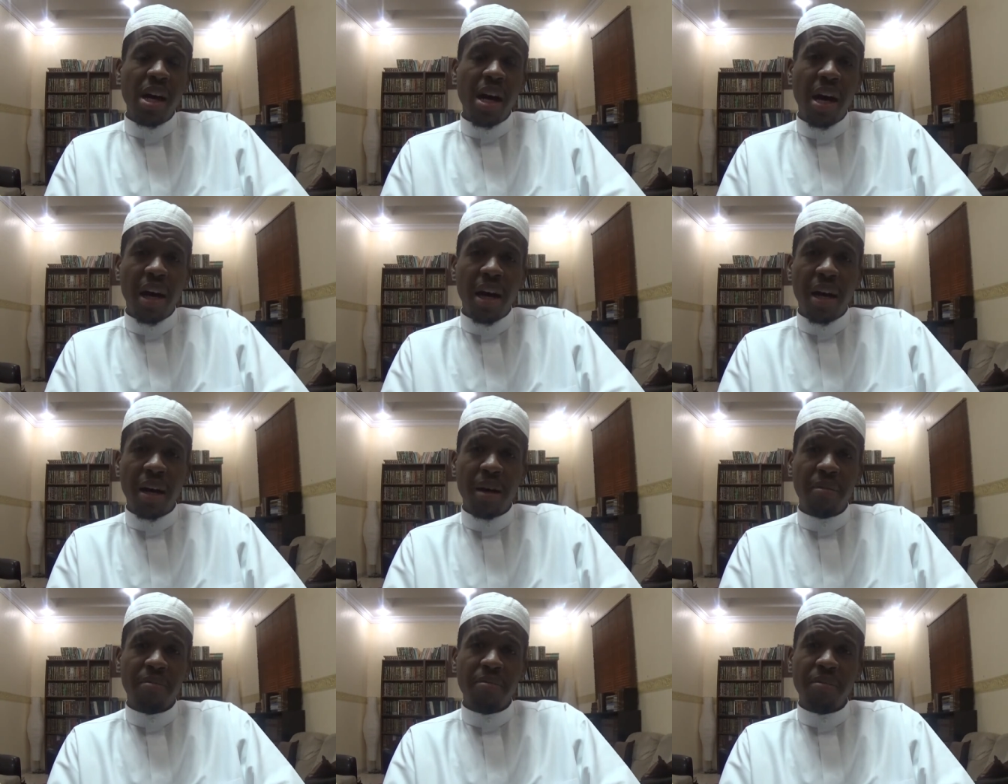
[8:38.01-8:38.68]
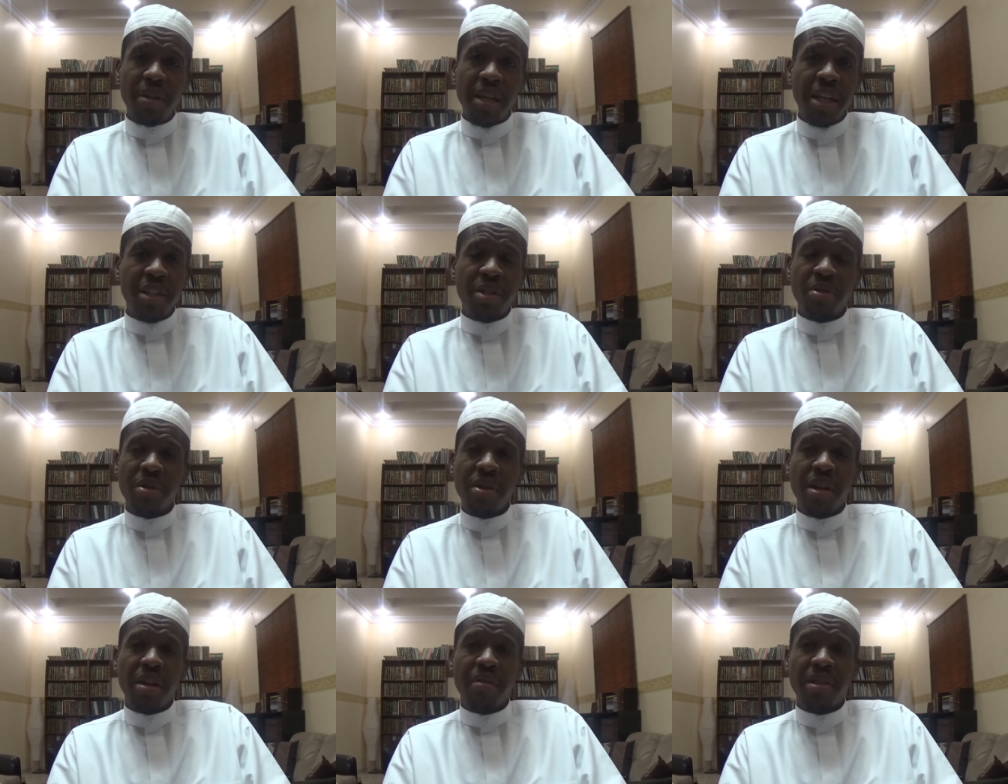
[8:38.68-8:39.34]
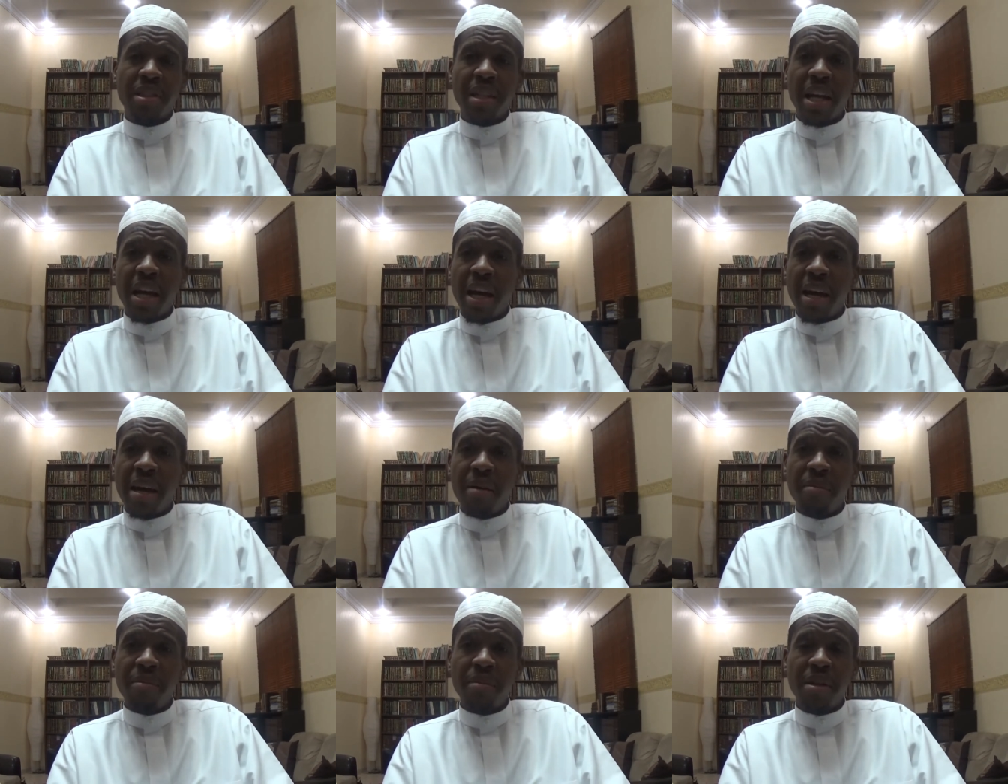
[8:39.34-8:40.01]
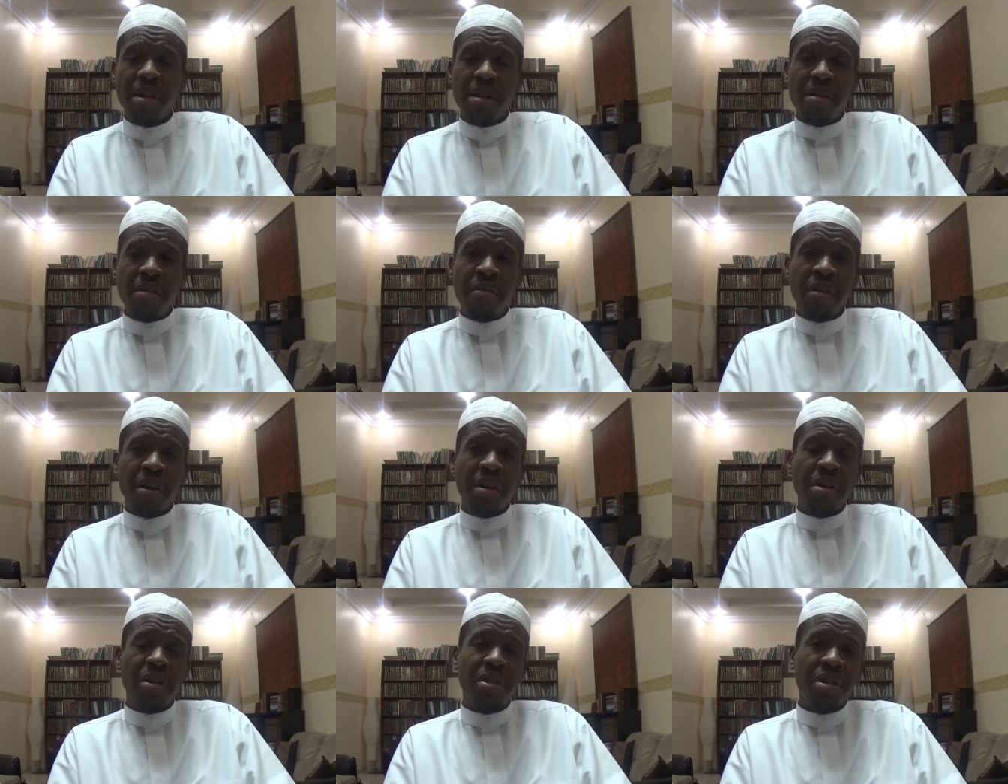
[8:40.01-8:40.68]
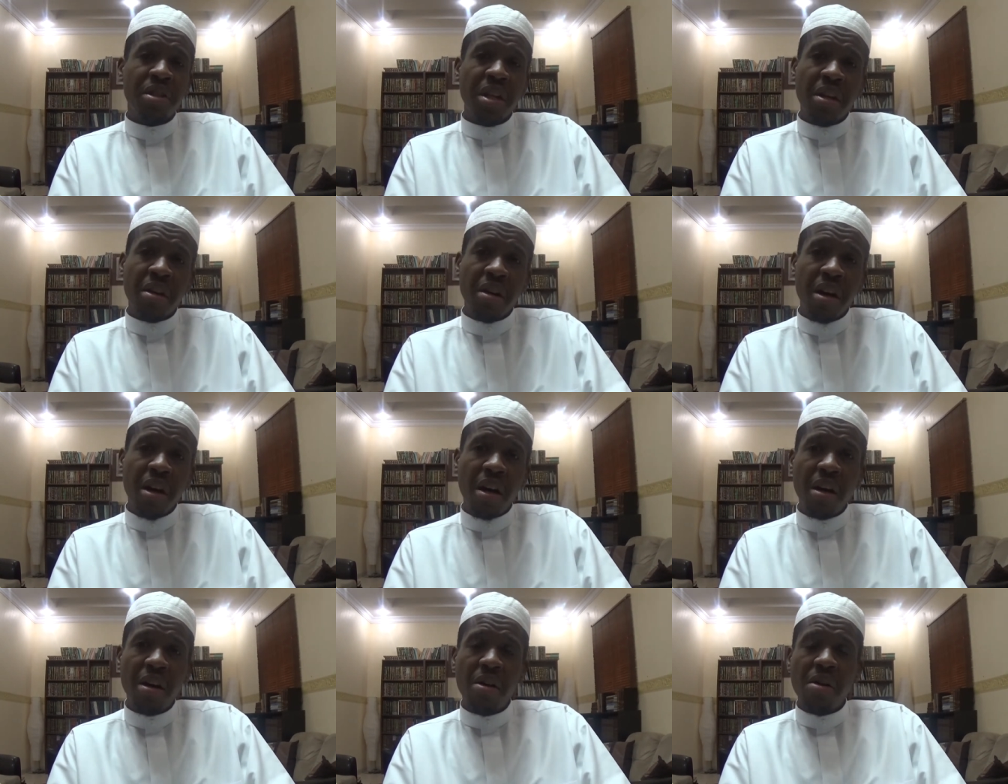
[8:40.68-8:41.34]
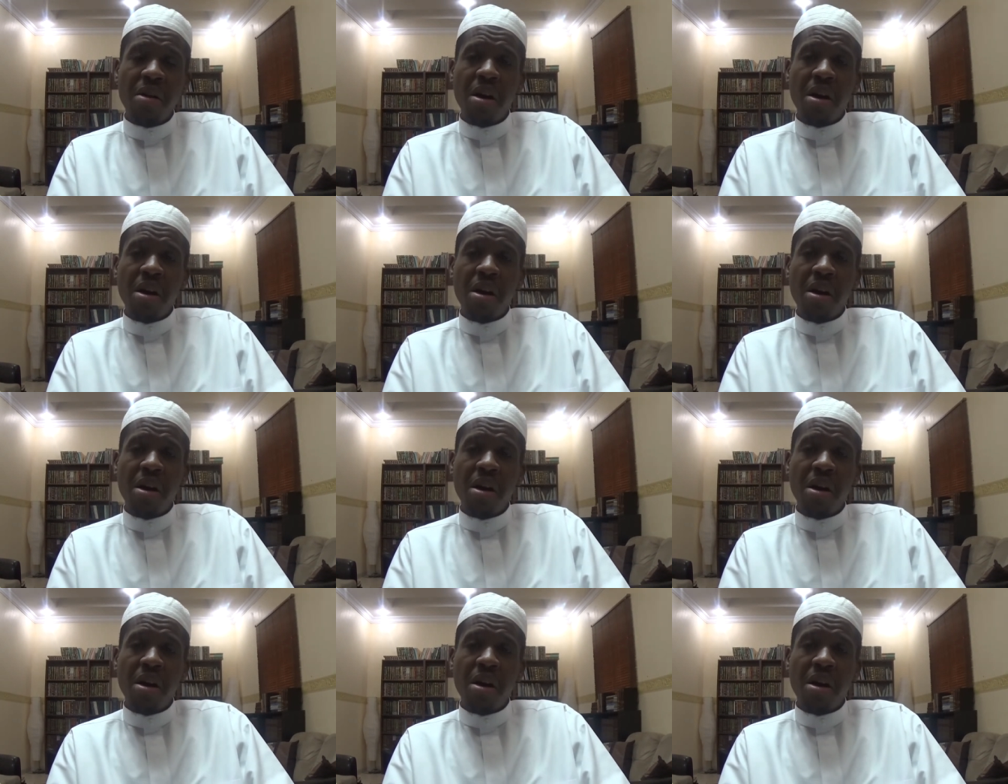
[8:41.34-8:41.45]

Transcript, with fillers: um, History of Islam, Fiqh al-Sirah,